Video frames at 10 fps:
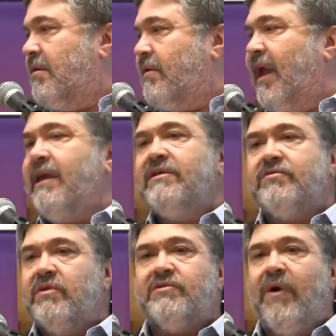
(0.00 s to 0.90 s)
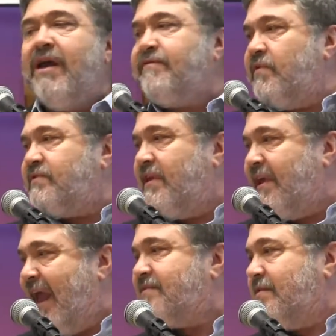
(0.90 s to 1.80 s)
Okay, his wife was a
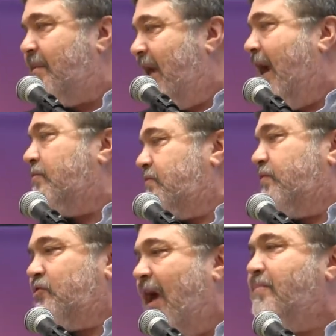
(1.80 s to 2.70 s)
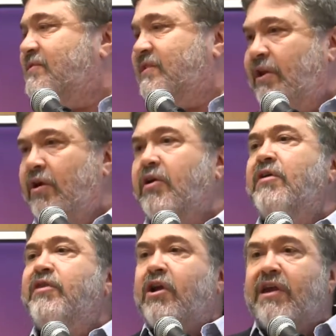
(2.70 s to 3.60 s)
guest at my house for Shabbos dinner.
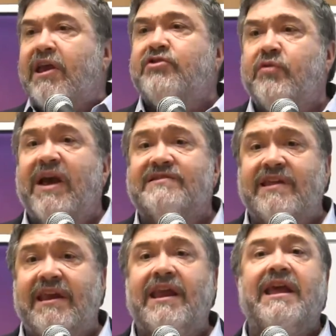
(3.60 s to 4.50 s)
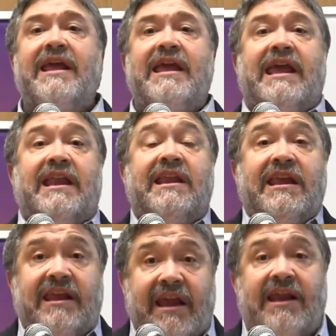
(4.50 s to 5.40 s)
They're interested in
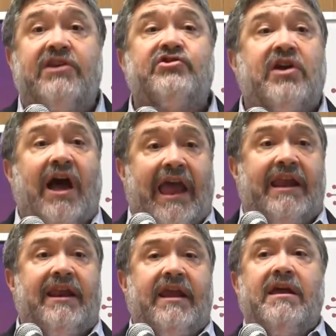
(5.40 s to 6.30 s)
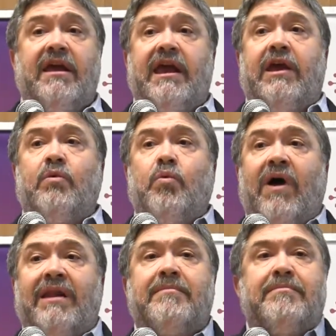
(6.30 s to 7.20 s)
Yiddishkeit, in
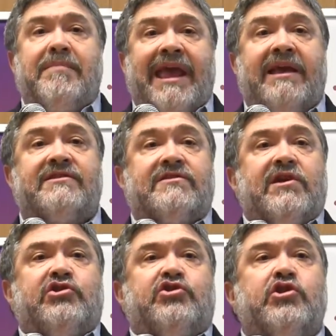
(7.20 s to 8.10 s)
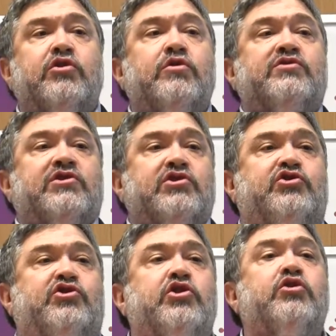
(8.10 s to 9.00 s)
what makes the Jews,
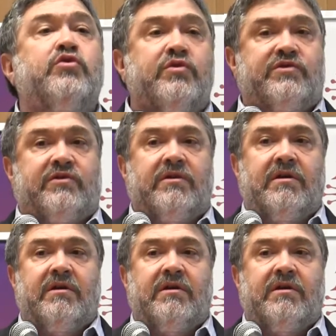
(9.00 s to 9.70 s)
Jews.